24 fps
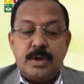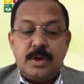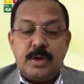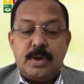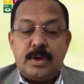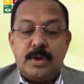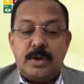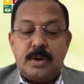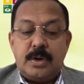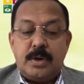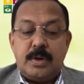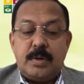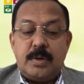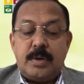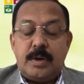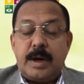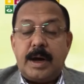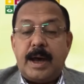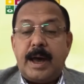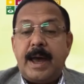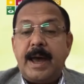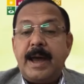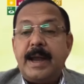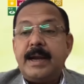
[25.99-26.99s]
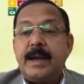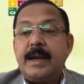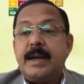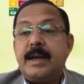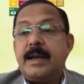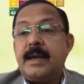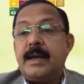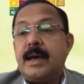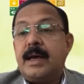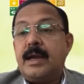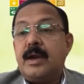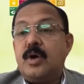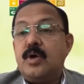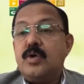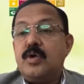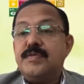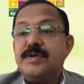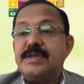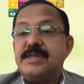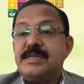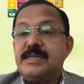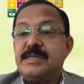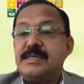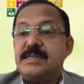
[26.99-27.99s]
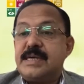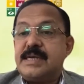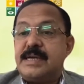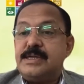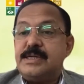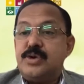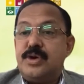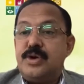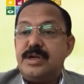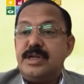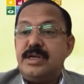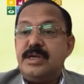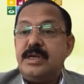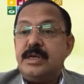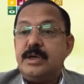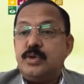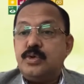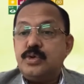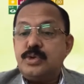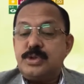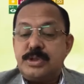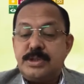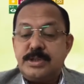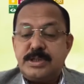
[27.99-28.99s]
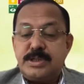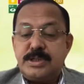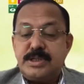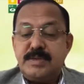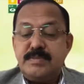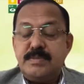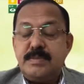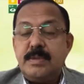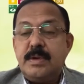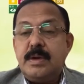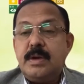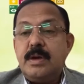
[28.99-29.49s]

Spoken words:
and along with its adjoining ecosystem